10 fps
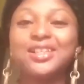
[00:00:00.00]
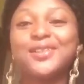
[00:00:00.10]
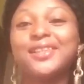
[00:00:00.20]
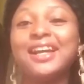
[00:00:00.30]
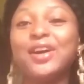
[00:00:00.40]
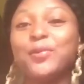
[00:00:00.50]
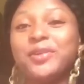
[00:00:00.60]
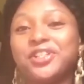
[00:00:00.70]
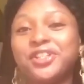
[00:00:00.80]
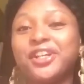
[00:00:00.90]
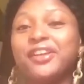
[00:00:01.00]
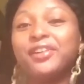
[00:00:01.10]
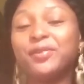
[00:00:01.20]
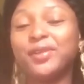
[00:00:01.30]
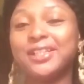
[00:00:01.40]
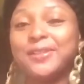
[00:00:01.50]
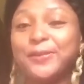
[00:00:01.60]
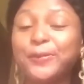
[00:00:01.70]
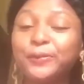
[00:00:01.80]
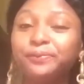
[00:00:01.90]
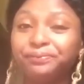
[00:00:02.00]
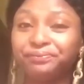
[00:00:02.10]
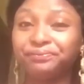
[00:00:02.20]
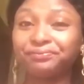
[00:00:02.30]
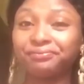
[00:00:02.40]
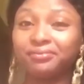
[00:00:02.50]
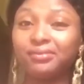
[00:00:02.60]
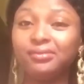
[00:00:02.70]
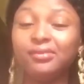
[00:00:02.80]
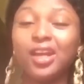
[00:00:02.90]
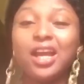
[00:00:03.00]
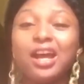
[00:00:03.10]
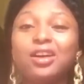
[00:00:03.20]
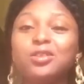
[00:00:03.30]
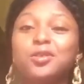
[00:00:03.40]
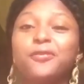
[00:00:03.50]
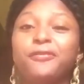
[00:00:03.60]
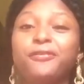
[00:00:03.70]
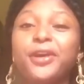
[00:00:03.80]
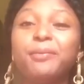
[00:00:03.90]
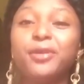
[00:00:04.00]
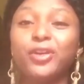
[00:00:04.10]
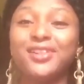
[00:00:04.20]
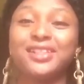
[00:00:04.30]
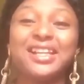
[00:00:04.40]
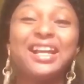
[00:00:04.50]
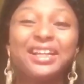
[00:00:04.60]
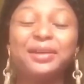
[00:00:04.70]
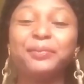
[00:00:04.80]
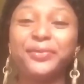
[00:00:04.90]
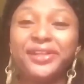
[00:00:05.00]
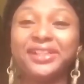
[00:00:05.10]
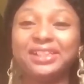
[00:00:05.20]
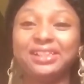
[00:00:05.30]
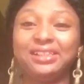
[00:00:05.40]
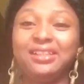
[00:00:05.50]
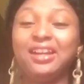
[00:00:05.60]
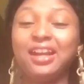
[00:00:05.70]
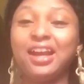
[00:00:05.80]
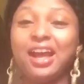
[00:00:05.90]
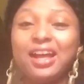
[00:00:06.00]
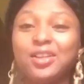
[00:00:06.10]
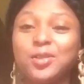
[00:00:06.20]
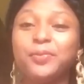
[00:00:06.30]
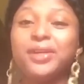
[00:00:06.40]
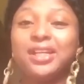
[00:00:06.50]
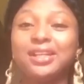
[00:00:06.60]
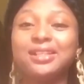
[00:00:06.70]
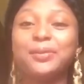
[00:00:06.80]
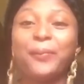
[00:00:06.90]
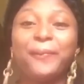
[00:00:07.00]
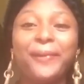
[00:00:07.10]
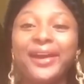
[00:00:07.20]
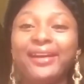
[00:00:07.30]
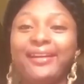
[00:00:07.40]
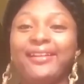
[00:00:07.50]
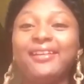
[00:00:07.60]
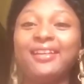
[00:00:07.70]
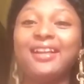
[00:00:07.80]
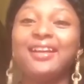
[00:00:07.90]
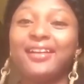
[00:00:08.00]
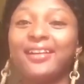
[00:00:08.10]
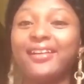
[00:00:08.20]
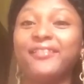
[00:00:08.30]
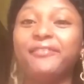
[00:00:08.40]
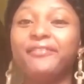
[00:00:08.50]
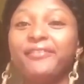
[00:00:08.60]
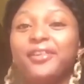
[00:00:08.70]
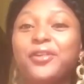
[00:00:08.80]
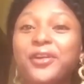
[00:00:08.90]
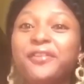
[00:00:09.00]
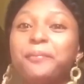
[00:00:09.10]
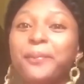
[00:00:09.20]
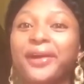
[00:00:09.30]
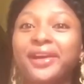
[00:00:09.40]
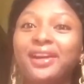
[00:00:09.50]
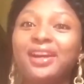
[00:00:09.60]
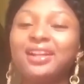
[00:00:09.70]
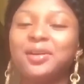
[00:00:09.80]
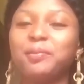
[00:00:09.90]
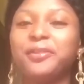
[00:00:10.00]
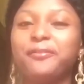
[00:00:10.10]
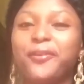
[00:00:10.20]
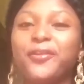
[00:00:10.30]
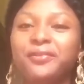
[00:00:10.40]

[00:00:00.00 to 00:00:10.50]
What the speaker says: Today I'll be sharing with you how to firm your sagging breast, how to make it perky, like looking perkier than before.